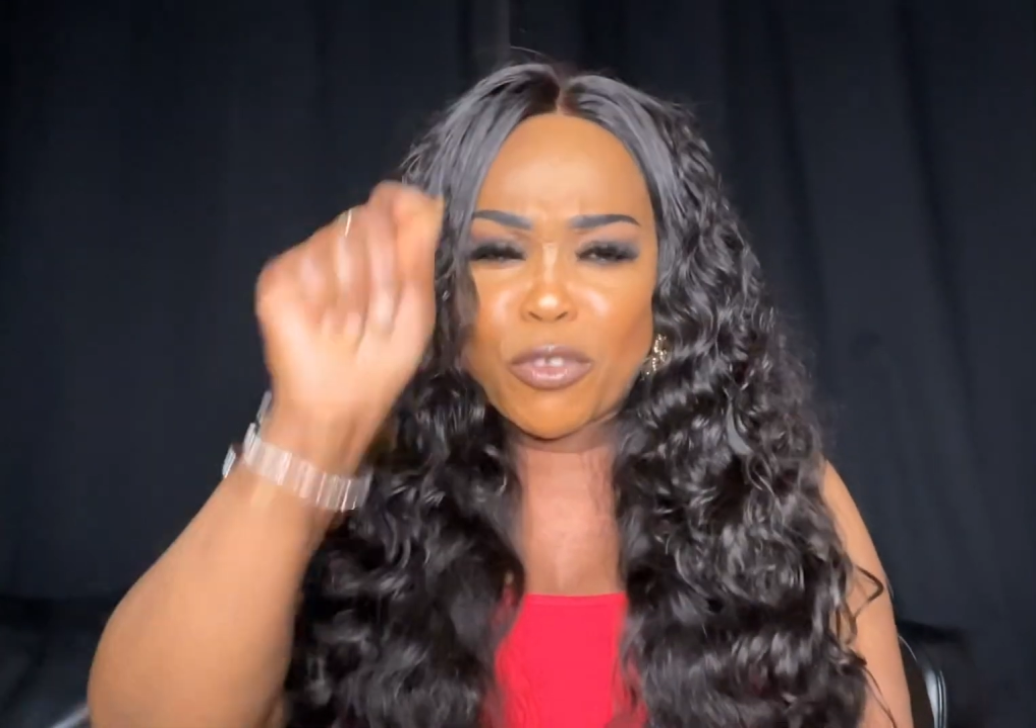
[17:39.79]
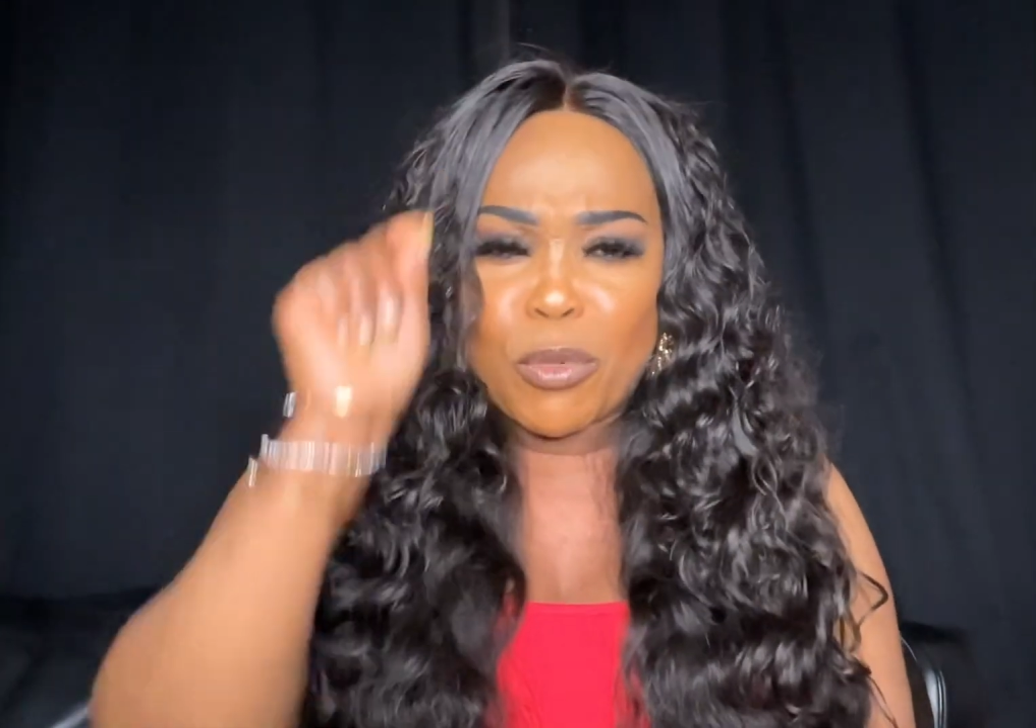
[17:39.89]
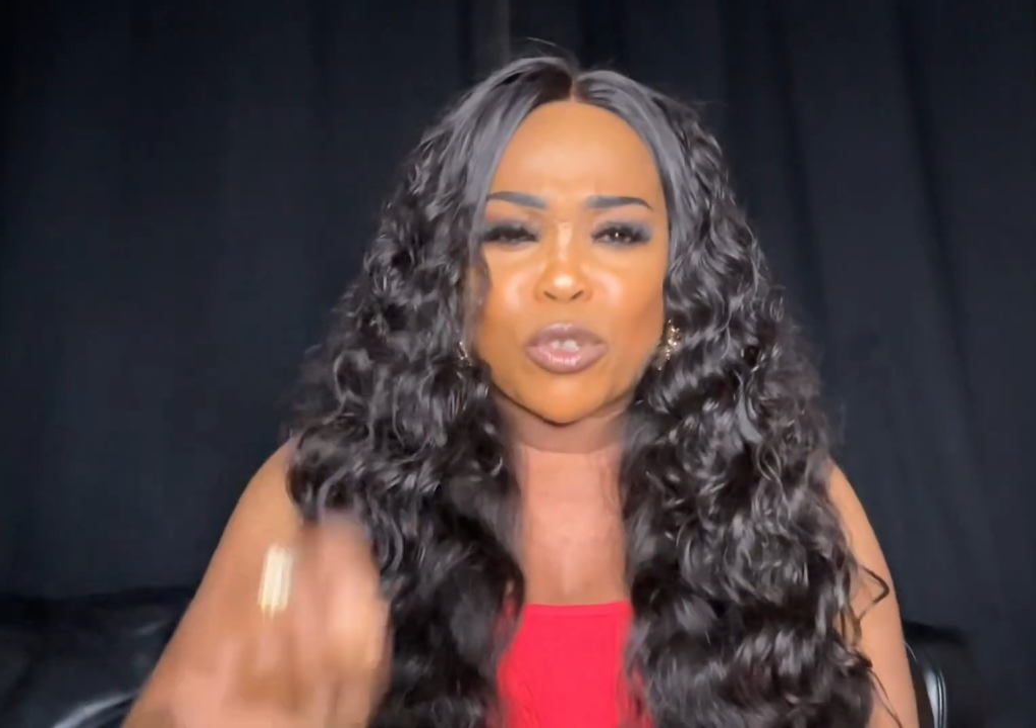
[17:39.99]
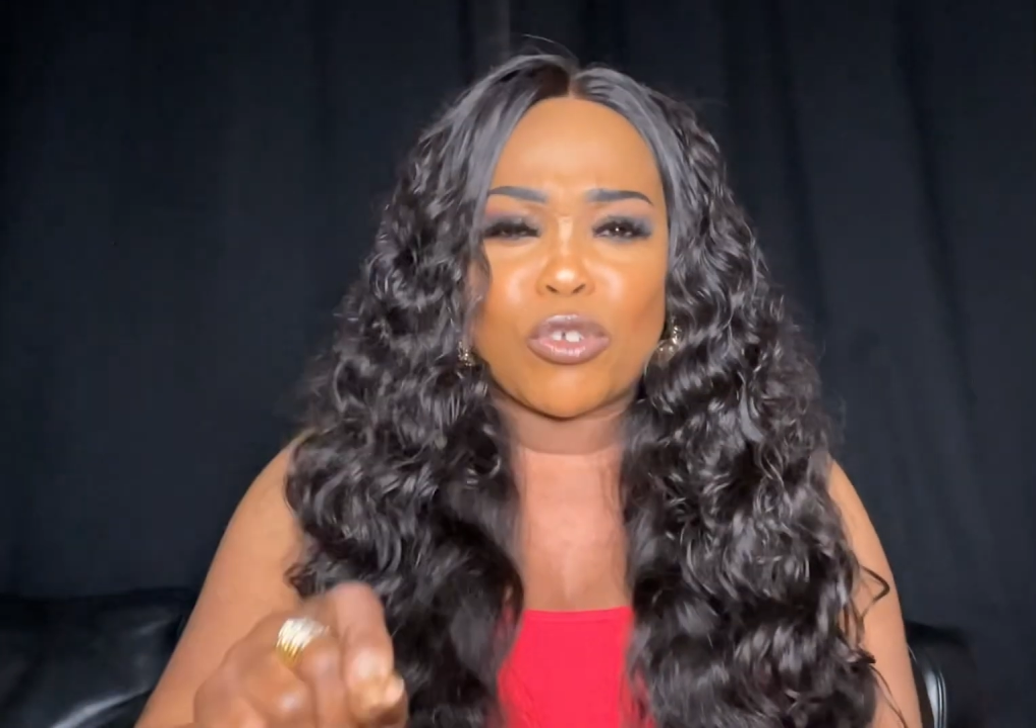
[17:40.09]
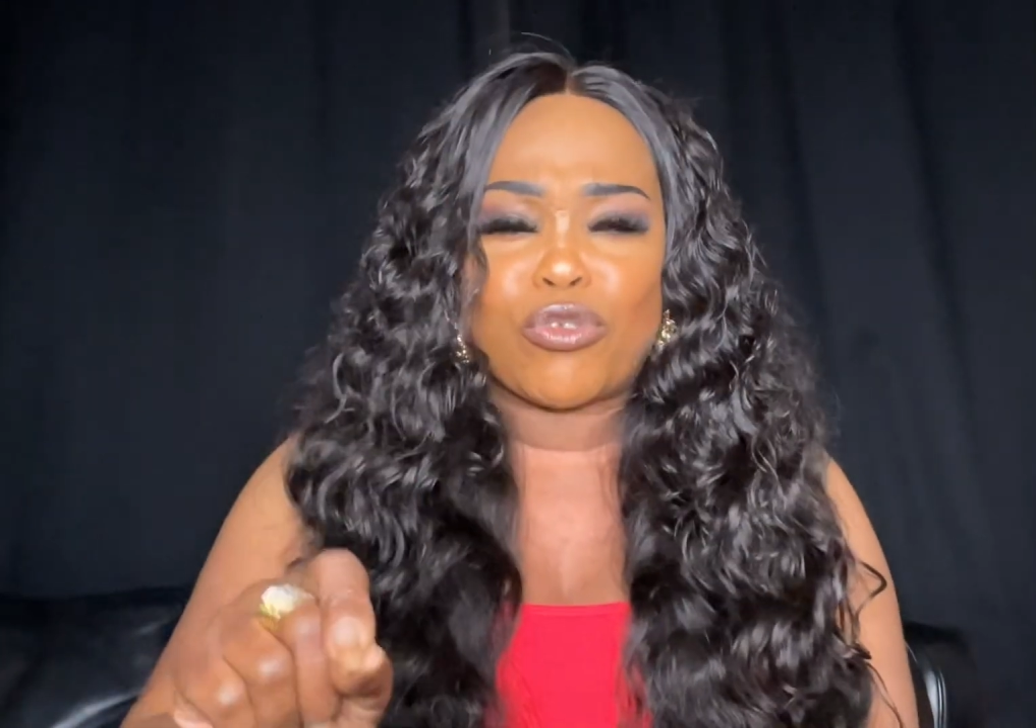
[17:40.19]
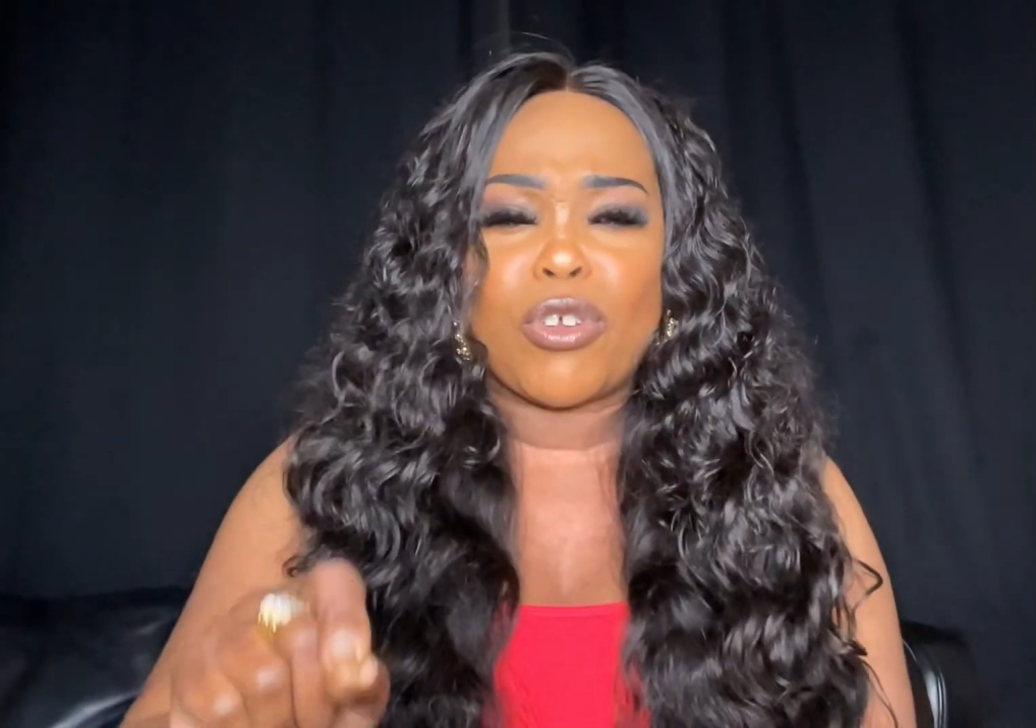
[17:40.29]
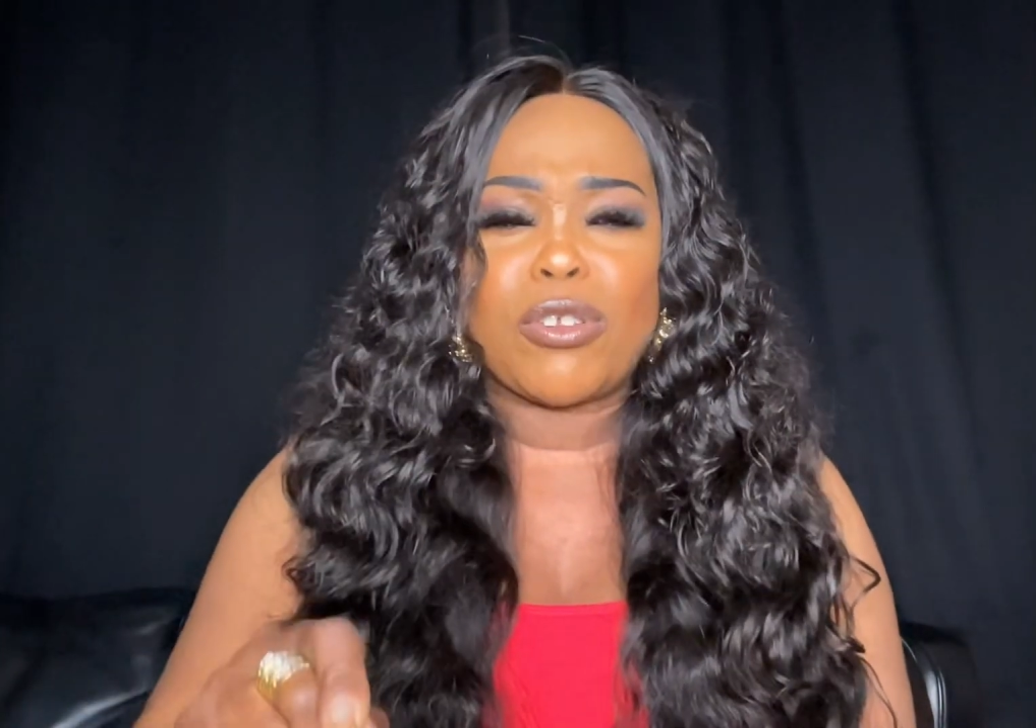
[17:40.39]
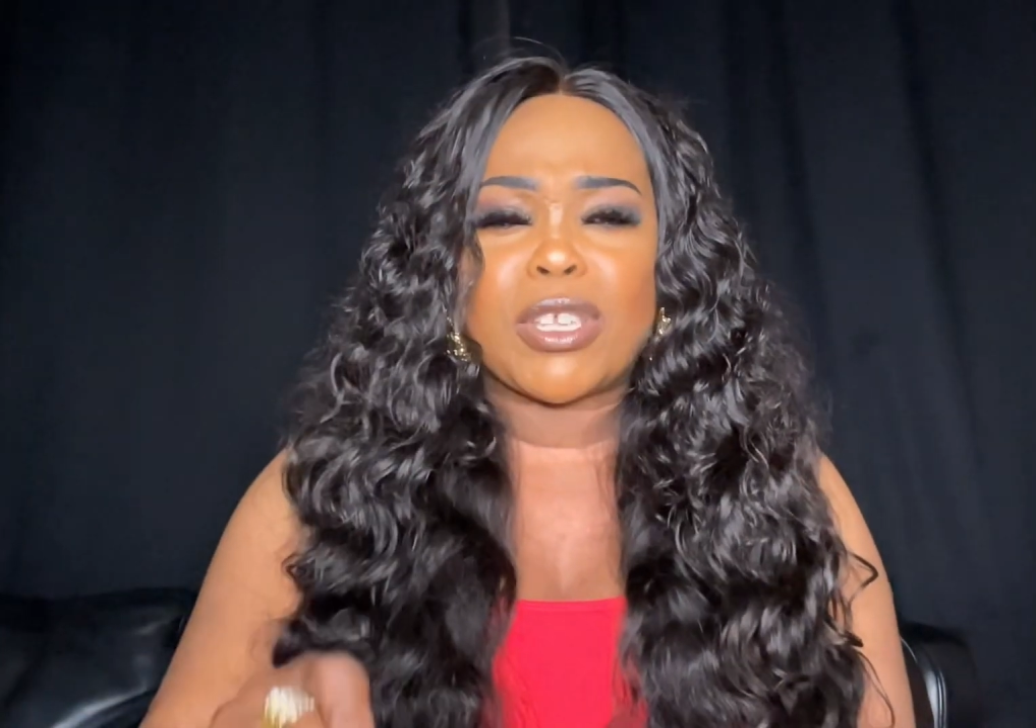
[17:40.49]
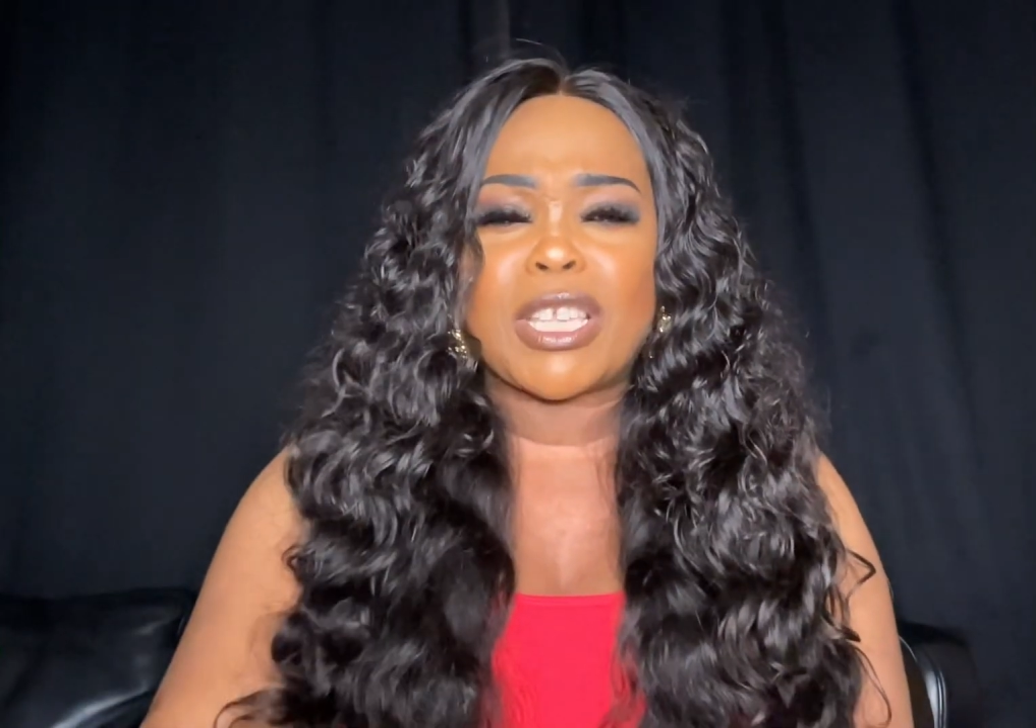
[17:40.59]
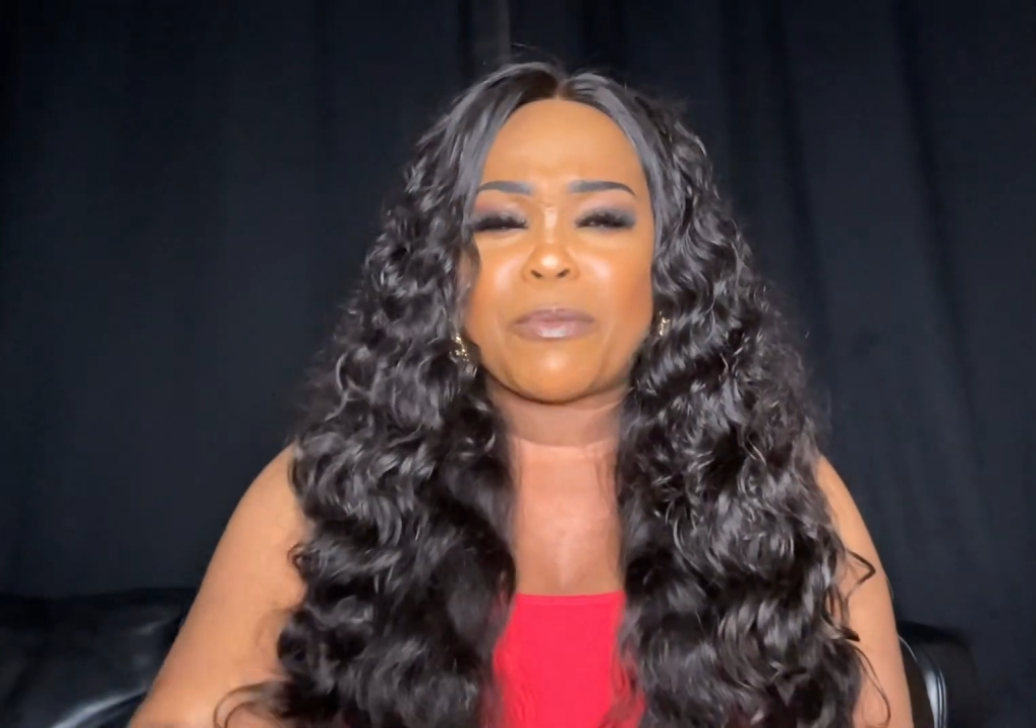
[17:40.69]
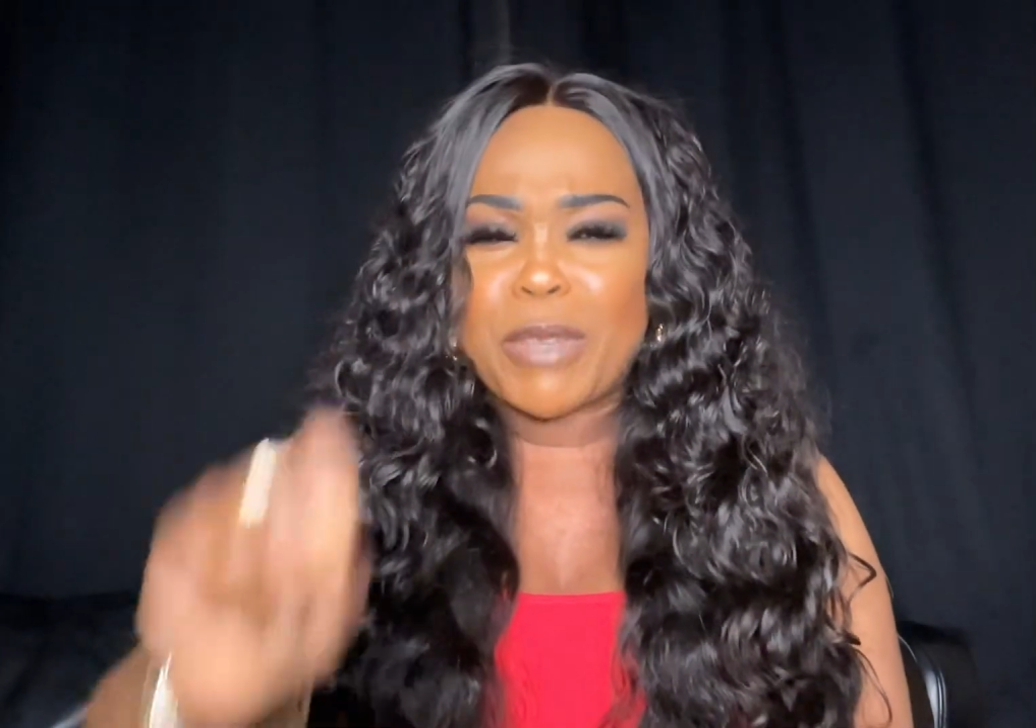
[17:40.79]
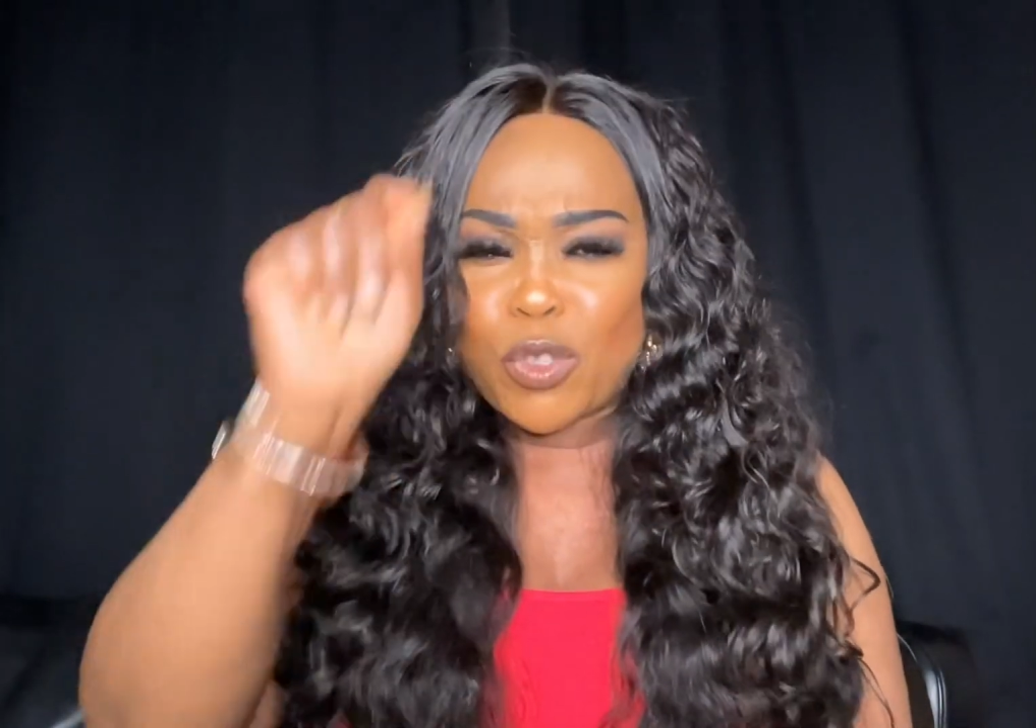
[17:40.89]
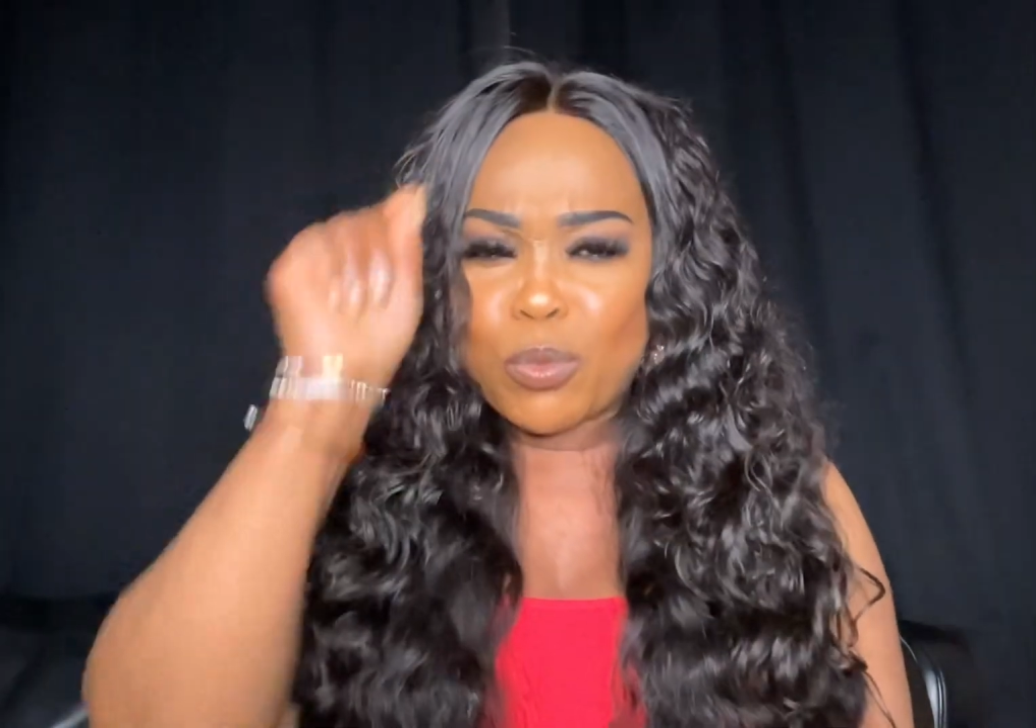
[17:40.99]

You must control your statement.